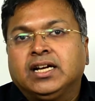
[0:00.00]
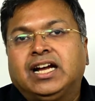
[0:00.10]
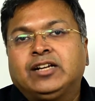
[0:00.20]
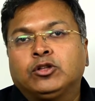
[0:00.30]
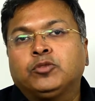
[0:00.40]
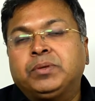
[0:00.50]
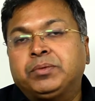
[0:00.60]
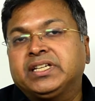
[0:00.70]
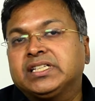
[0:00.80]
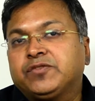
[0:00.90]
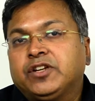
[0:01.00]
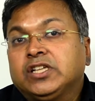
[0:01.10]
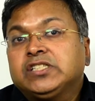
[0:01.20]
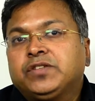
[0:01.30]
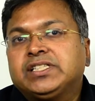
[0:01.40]
And although people think it's
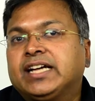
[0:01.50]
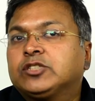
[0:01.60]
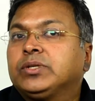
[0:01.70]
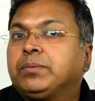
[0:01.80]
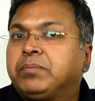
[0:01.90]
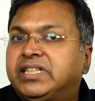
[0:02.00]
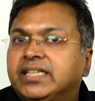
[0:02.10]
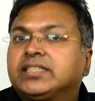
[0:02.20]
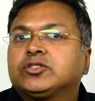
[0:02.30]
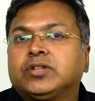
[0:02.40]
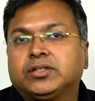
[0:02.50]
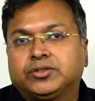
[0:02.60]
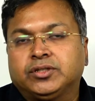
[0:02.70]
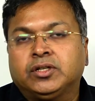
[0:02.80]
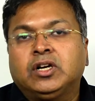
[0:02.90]
philosophy, it's actually a mythic
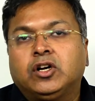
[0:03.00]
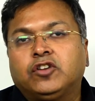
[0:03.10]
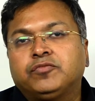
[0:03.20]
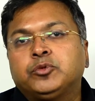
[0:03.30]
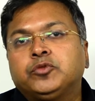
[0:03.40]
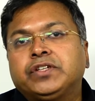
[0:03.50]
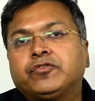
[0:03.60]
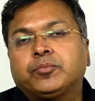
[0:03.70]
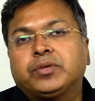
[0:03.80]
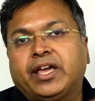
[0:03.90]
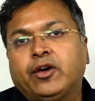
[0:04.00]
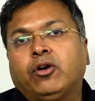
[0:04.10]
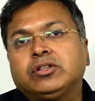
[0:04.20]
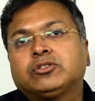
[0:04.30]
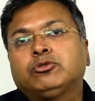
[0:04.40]
structure of moving from
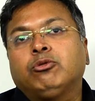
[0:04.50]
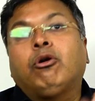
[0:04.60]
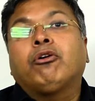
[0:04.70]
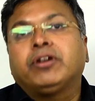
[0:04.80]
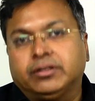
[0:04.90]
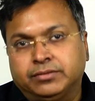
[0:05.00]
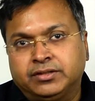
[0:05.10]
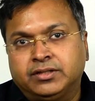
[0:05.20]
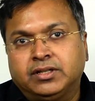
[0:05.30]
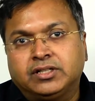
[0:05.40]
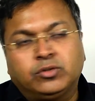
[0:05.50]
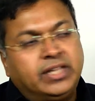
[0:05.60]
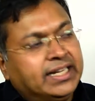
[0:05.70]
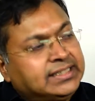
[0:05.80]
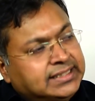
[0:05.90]
chaos to order. So
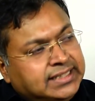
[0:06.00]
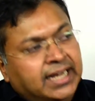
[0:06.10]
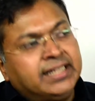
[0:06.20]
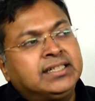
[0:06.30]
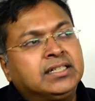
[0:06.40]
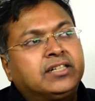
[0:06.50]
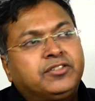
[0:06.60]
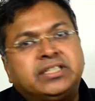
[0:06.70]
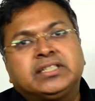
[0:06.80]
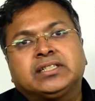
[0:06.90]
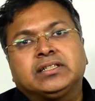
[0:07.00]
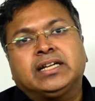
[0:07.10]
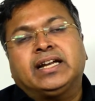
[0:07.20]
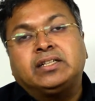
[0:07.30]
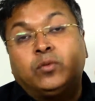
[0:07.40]
the entire Greek
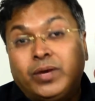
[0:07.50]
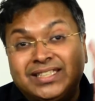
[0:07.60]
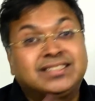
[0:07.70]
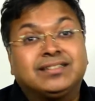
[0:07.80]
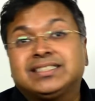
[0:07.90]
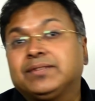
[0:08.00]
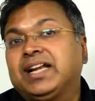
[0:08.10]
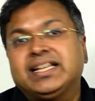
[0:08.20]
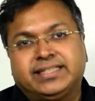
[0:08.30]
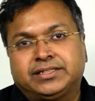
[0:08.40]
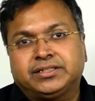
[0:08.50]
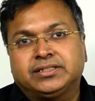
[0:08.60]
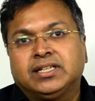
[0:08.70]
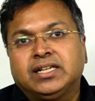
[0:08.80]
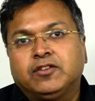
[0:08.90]
and the Western
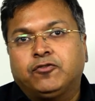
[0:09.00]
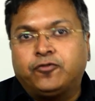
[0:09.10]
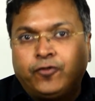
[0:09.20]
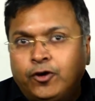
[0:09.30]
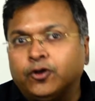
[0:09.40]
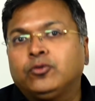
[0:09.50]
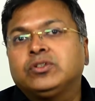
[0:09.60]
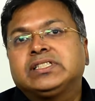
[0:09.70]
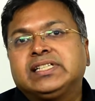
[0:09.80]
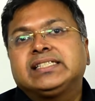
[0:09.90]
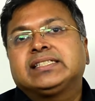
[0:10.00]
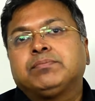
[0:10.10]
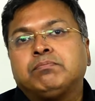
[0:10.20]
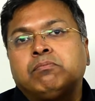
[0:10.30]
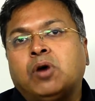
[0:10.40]
civilization follows this
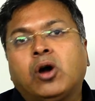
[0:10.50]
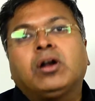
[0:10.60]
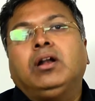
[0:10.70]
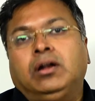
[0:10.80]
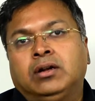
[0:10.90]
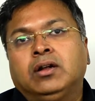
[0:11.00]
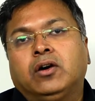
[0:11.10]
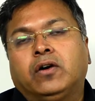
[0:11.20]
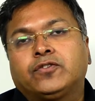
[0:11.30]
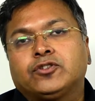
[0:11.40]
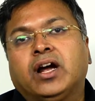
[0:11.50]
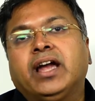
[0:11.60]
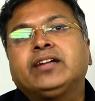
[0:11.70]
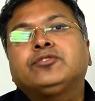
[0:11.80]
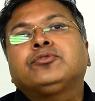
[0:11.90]
model of
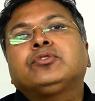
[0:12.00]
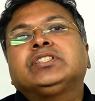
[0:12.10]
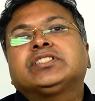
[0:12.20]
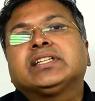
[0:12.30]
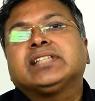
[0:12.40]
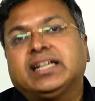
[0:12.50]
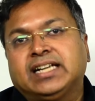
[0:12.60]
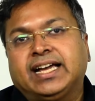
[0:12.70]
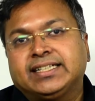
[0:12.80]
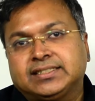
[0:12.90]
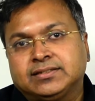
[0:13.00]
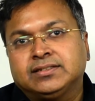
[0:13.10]
trying to reach the sunlight.